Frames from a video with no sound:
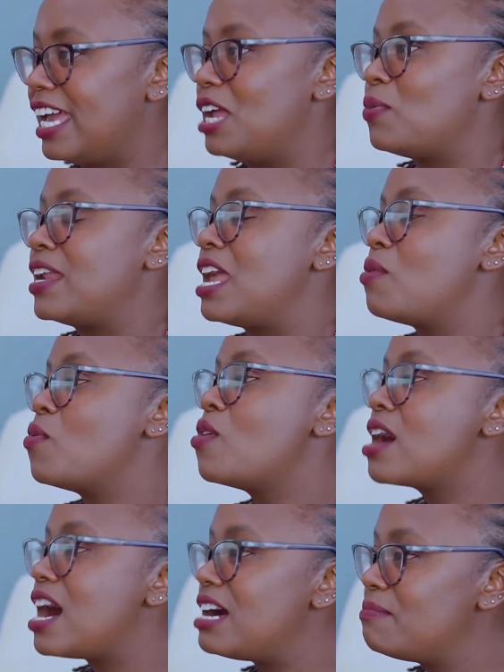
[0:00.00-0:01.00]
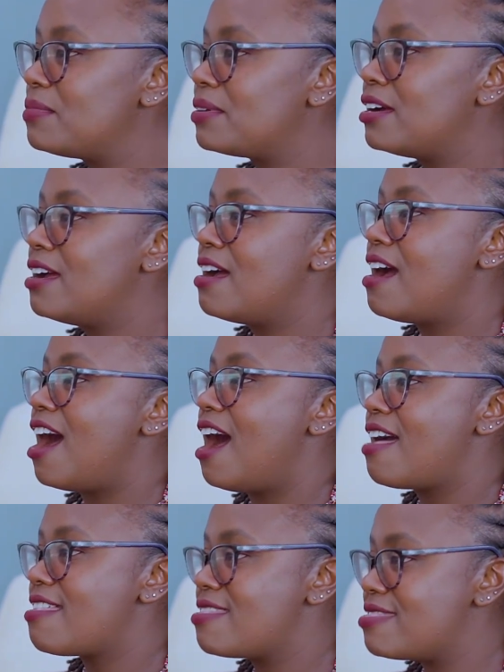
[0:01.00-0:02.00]
And when I woke up,
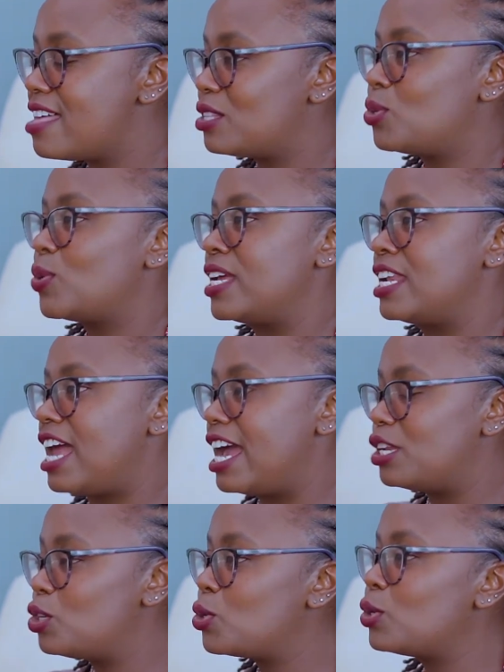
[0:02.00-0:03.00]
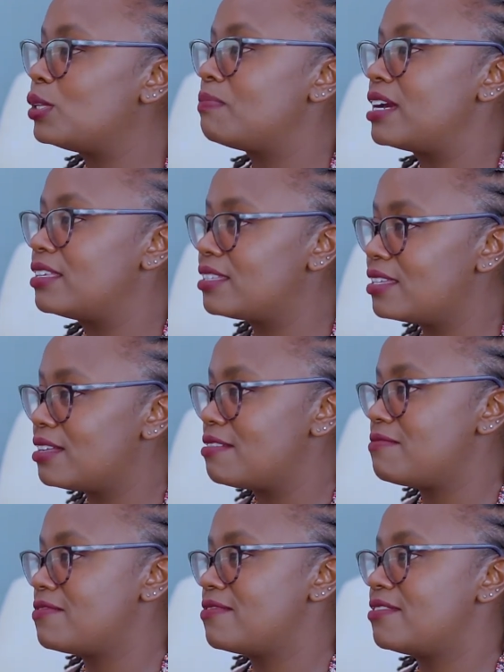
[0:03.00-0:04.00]
that's when I told myself,
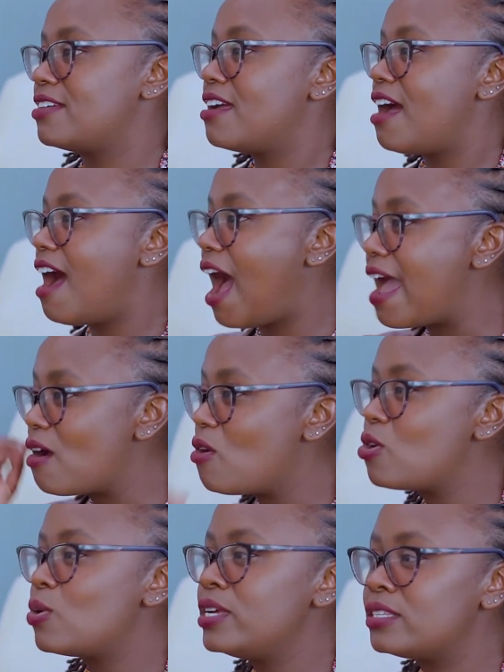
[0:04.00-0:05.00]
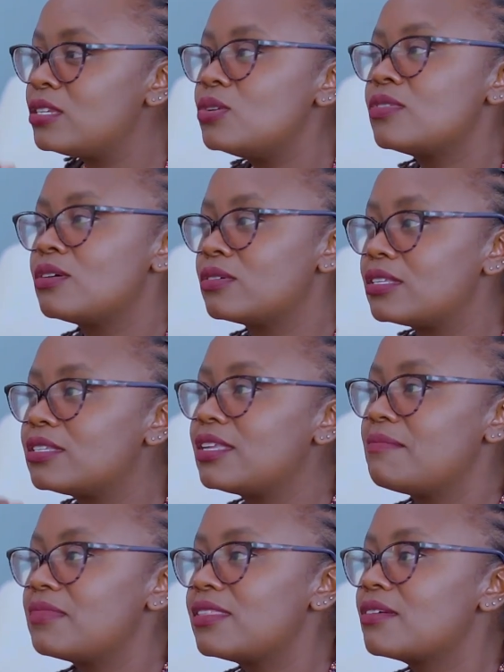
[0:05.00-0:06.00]
I always knew there was
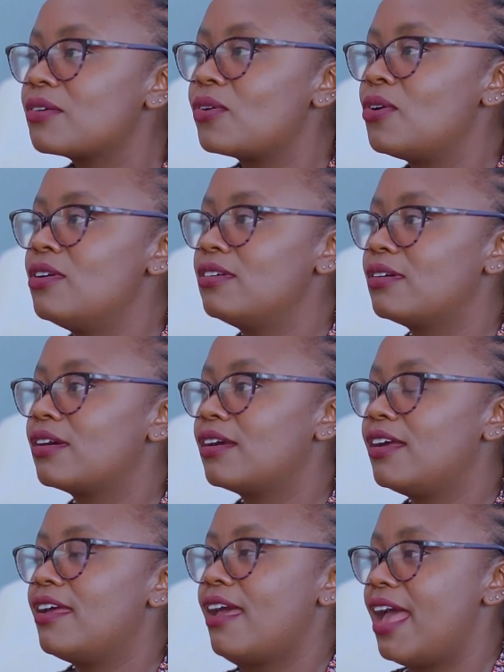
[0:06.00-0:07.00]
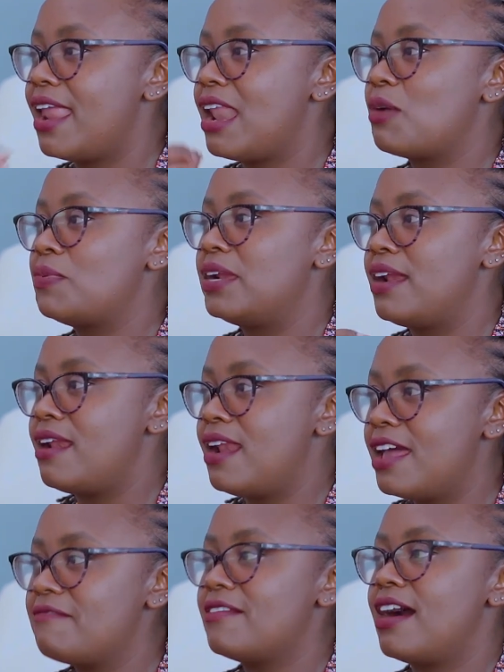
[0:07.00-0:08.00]
something wrong, and I will
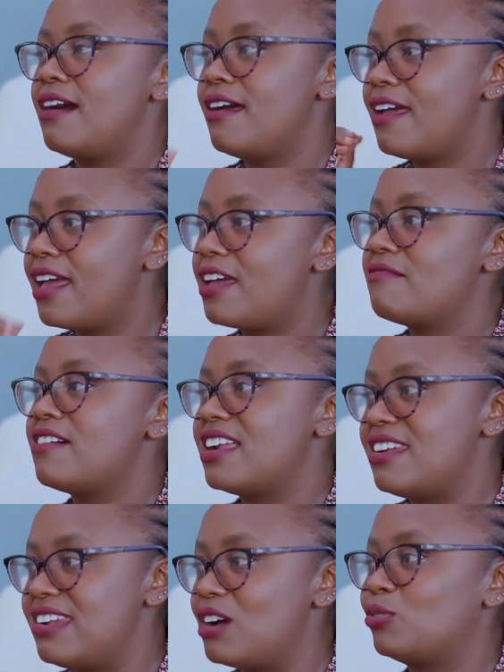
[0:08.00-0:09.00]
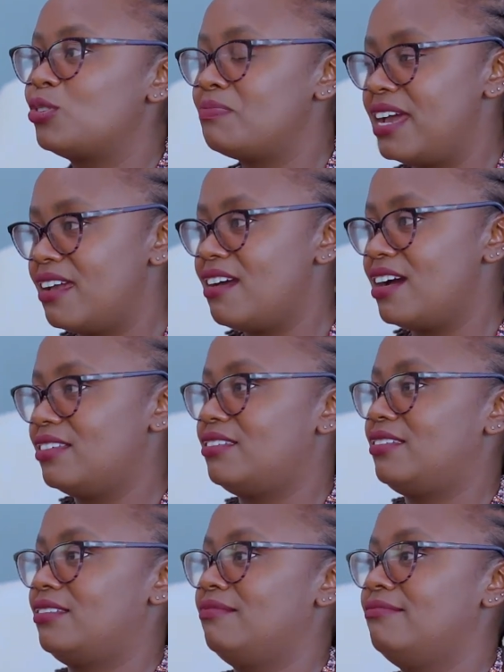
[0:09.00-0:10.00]
never ever doubt my
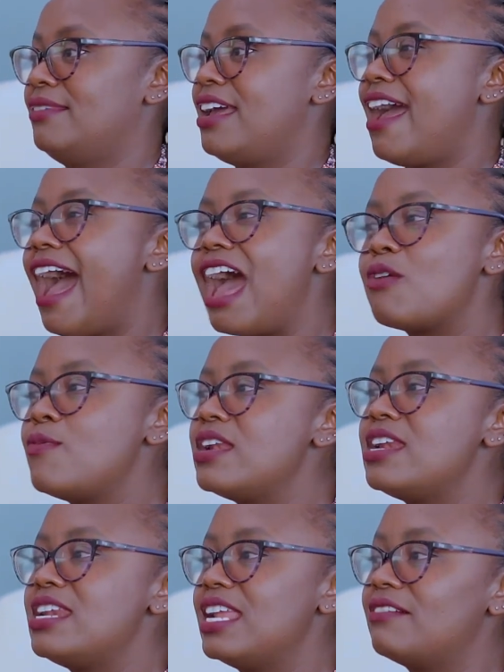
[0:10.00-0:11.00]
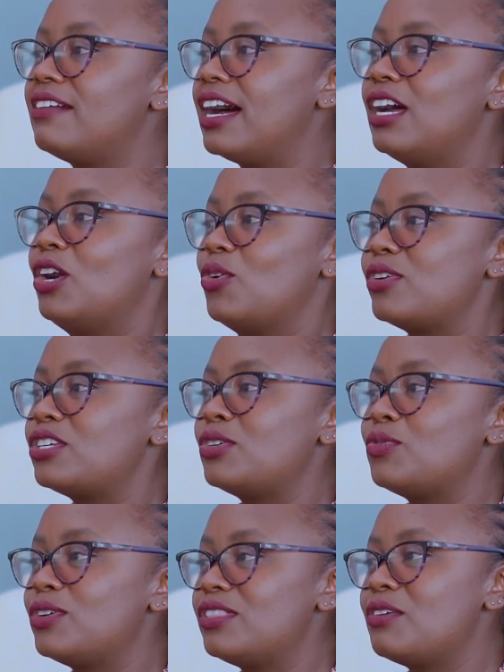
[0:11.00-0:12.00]
gut. I will never,
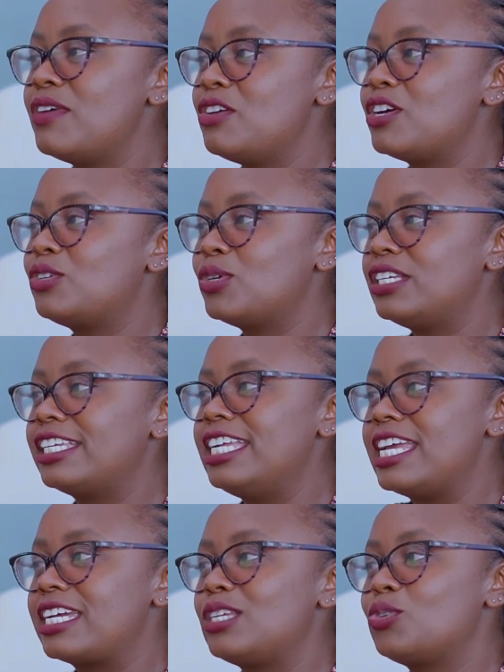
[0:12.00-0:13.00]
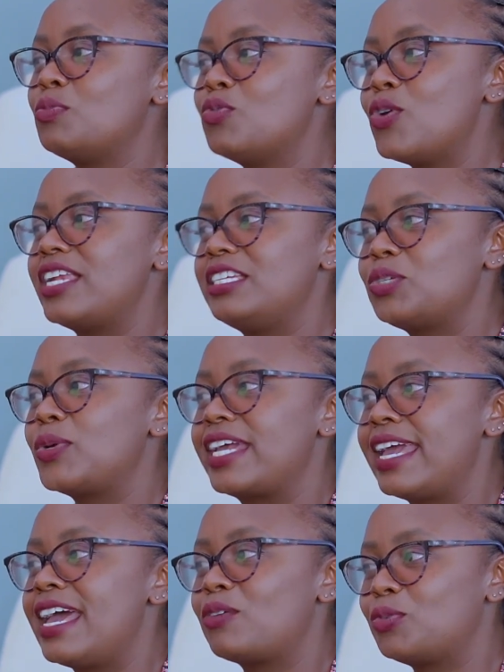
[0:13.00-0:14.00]
unajua the way you're told, ile kitu Mungu
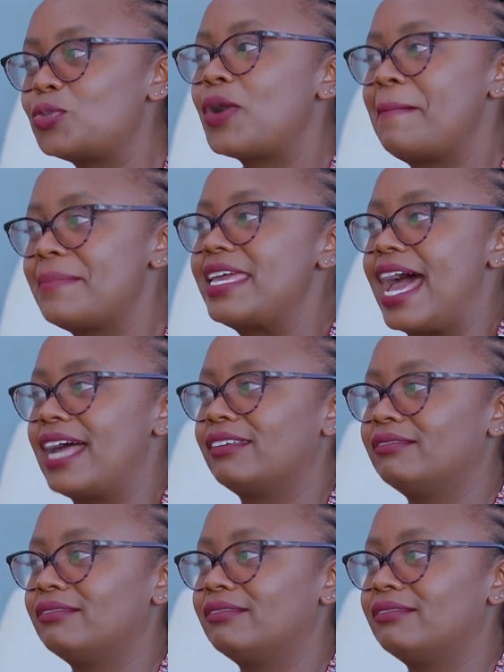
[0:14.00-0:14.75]
alituwekea kutuambia,